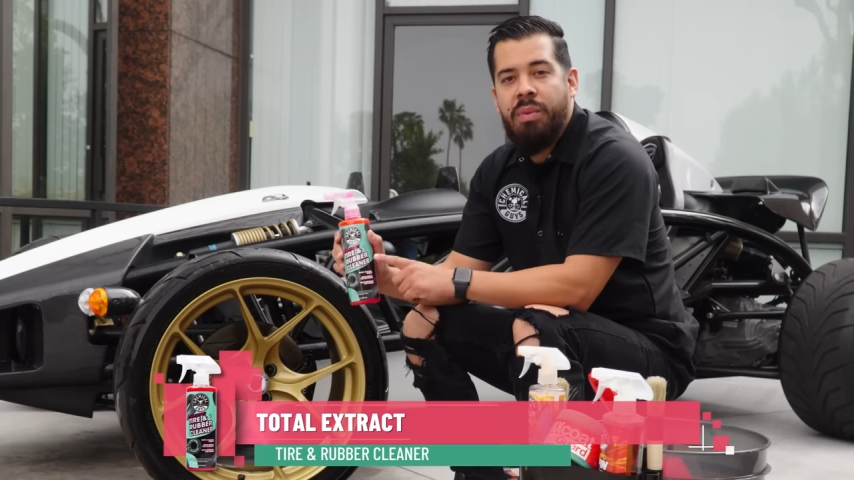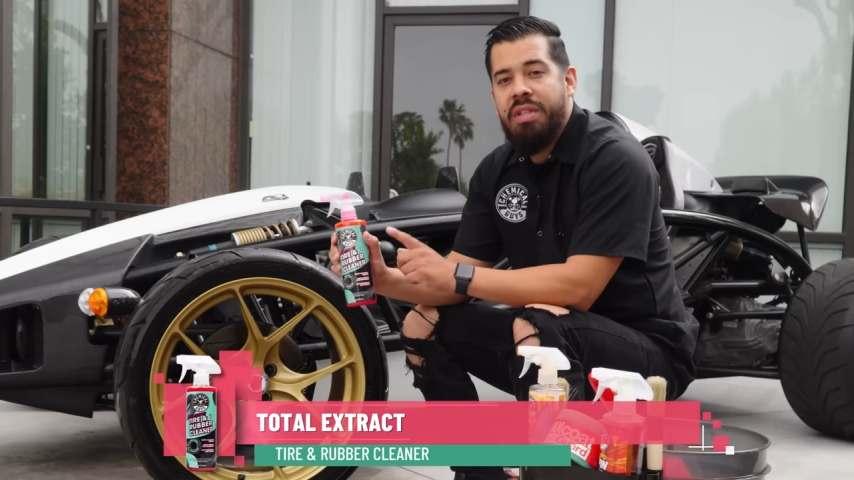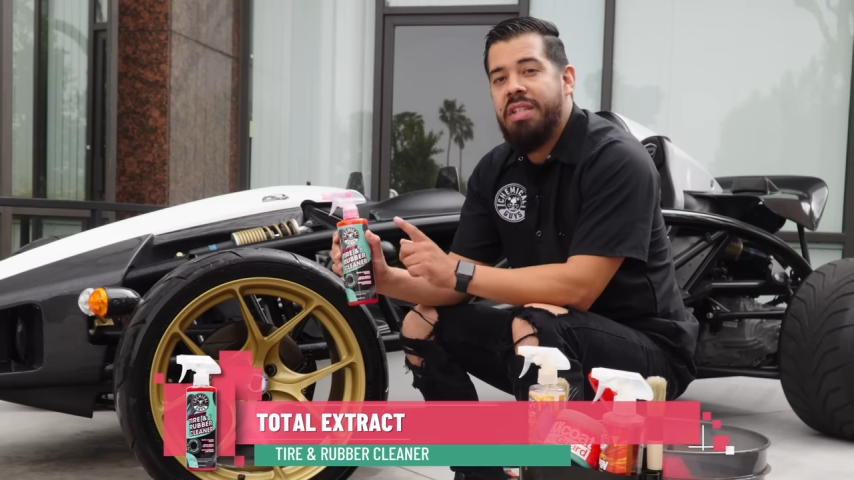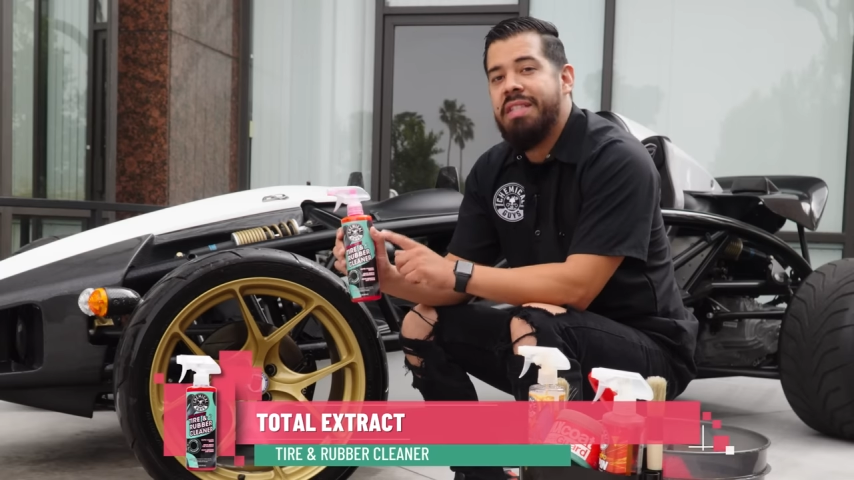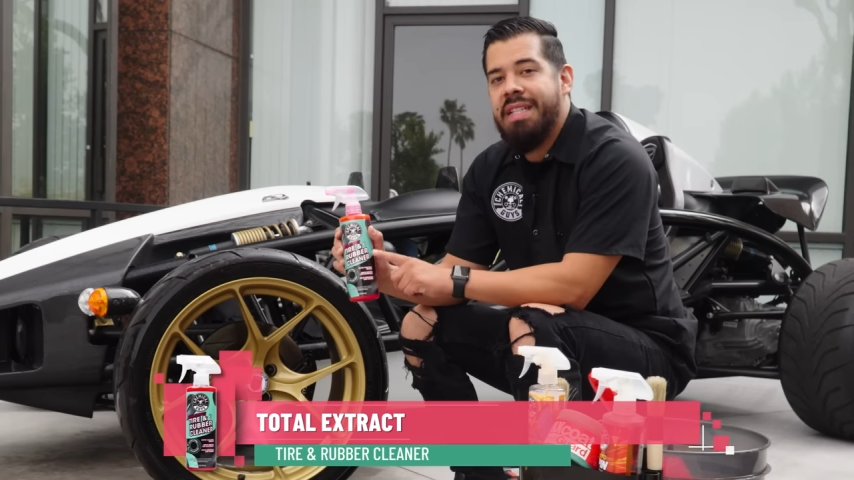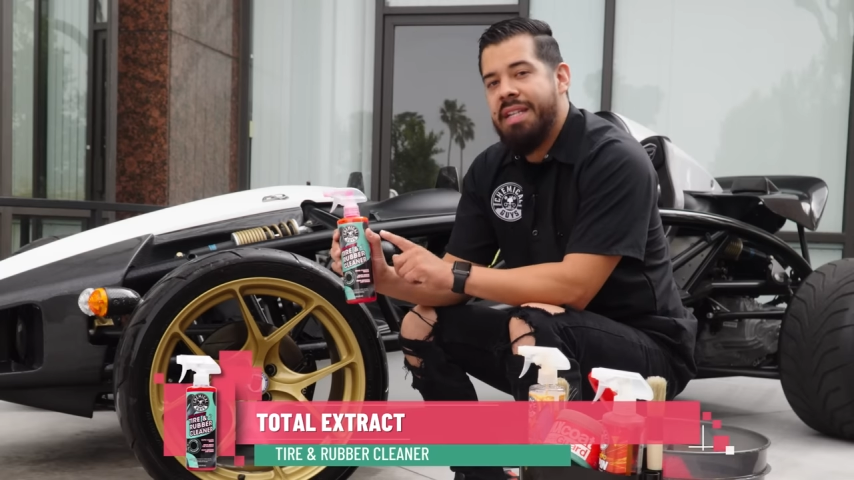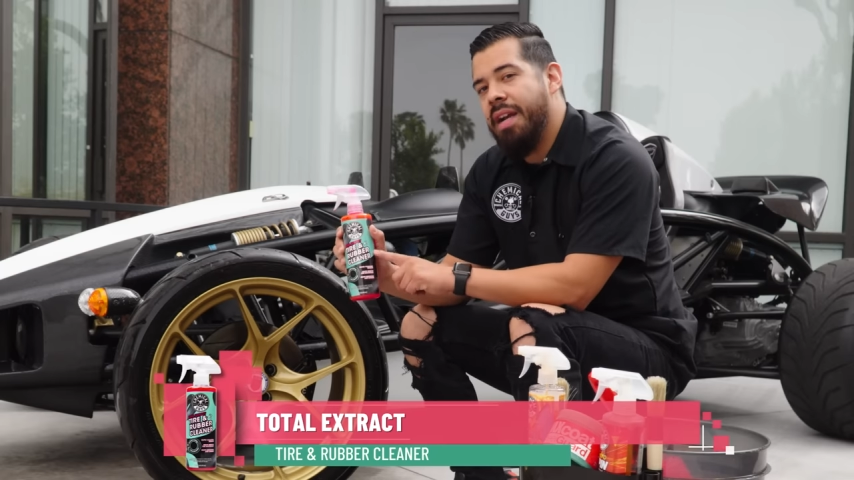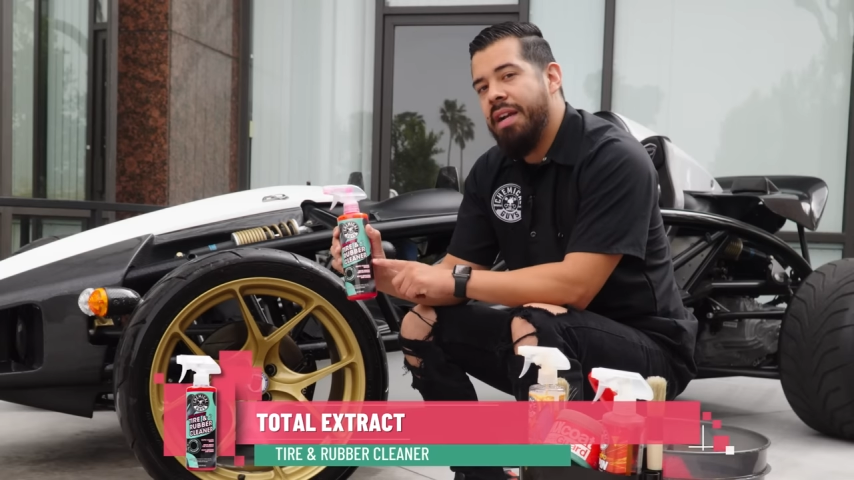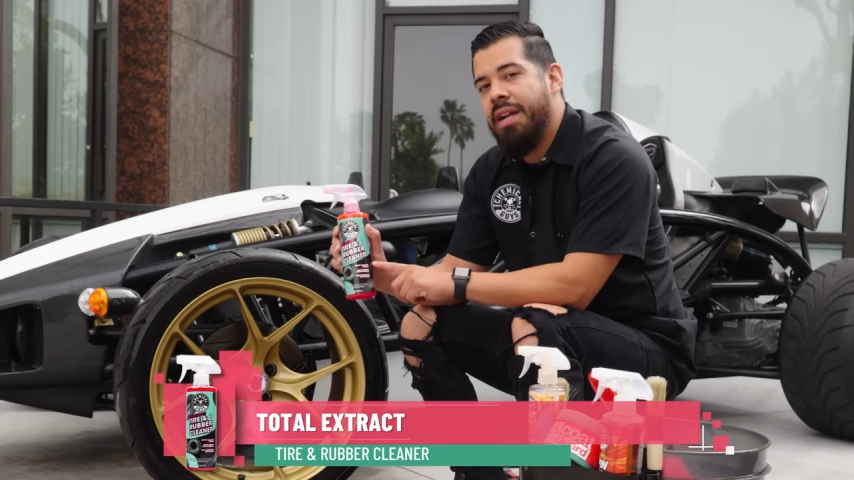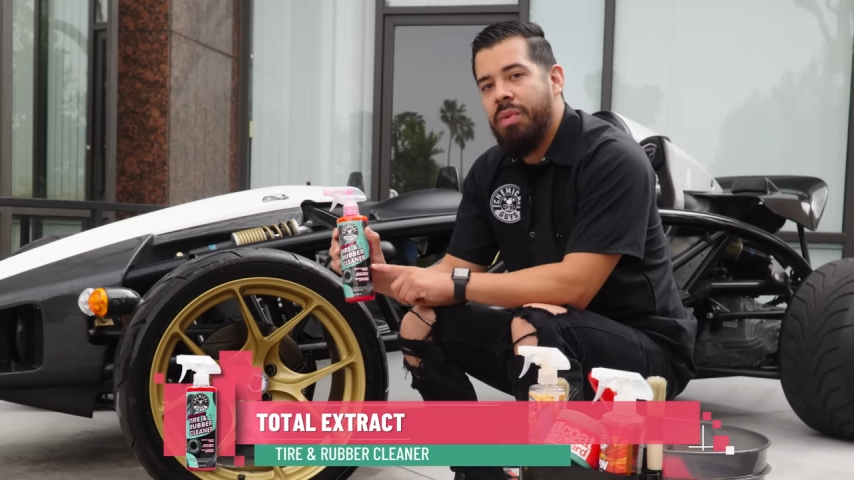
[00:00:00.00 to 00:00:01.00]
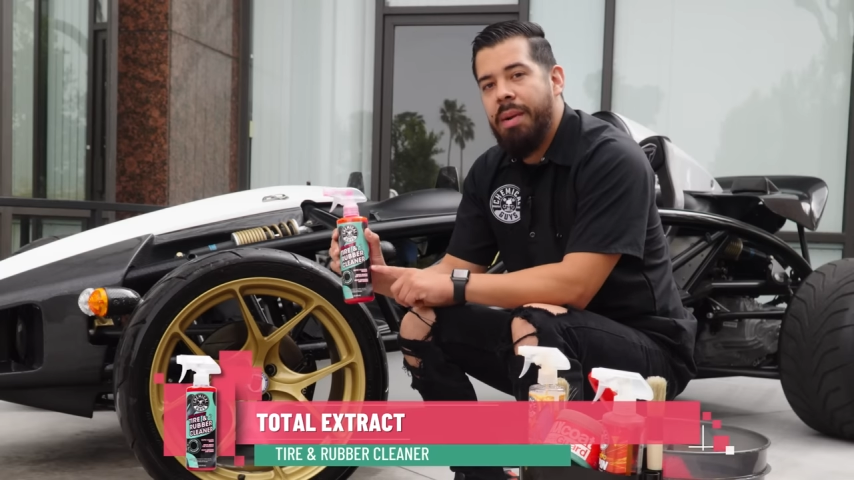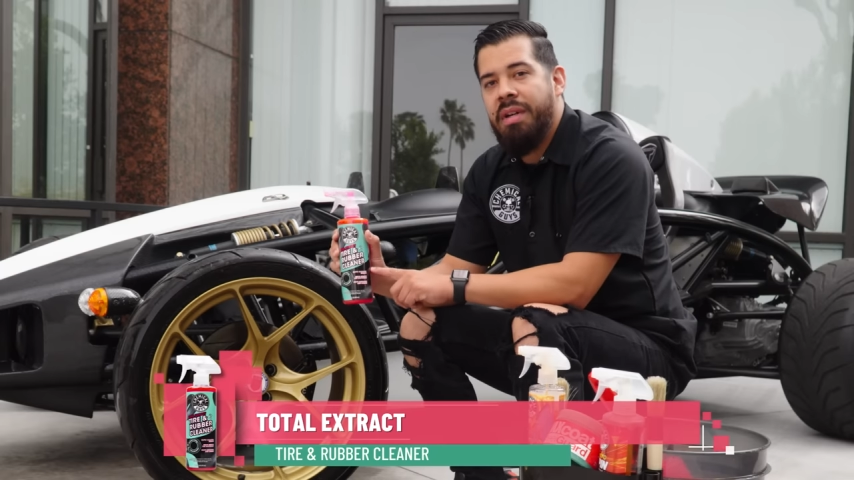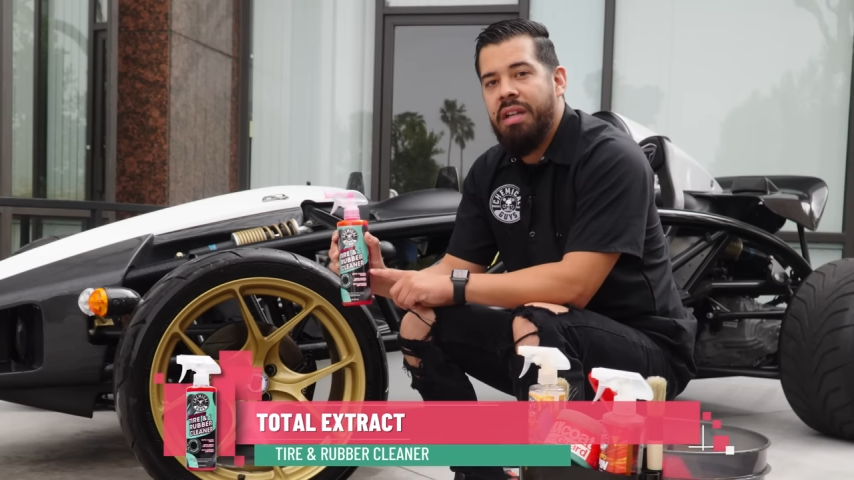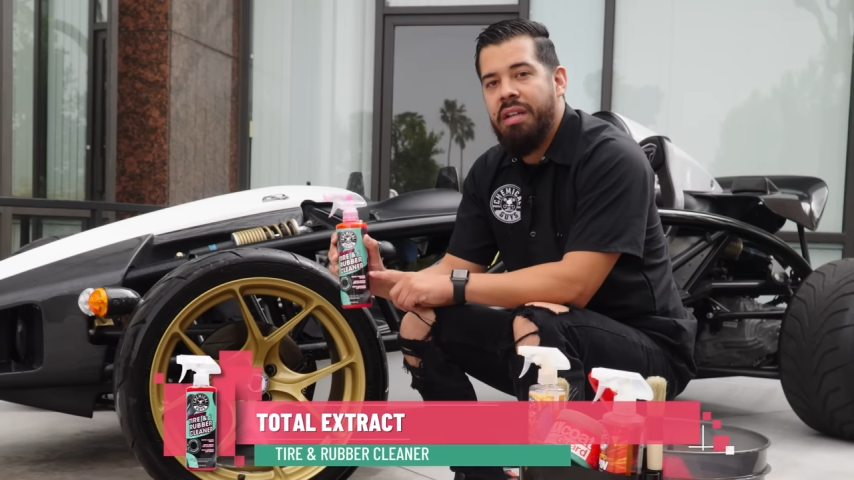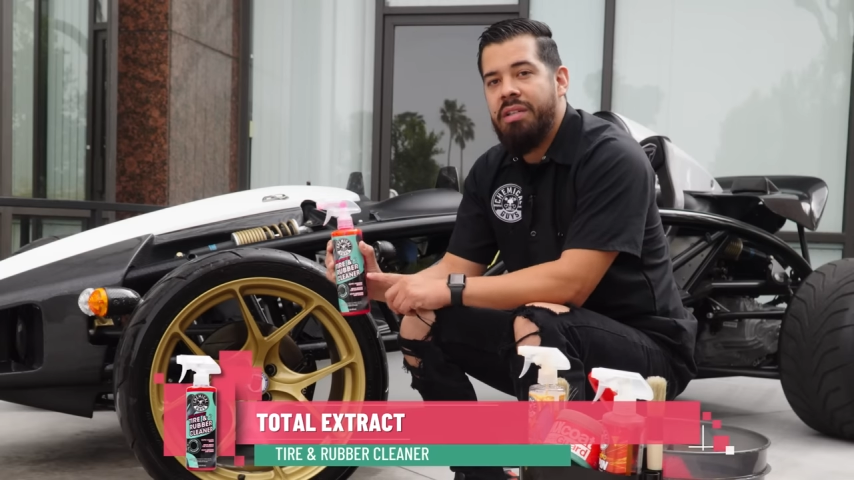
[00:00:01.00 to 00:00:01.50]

which is a tire and rubber cleaner,